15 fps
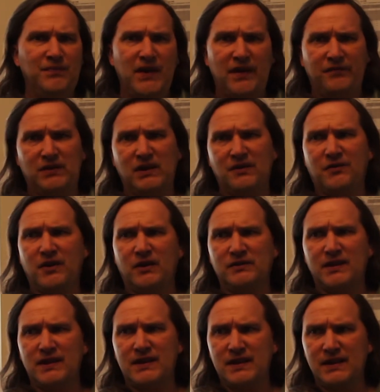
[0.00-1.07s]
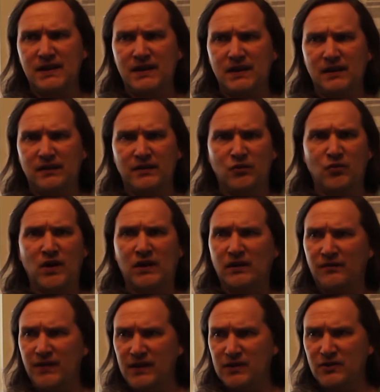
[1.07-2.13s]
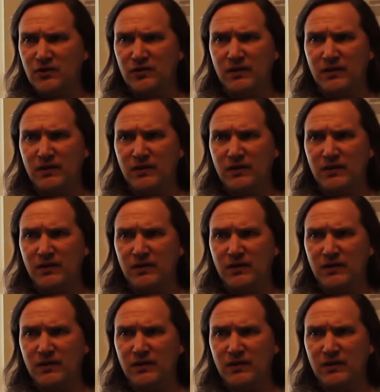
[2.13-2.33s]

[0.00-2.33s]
have difficulty seeing the relevance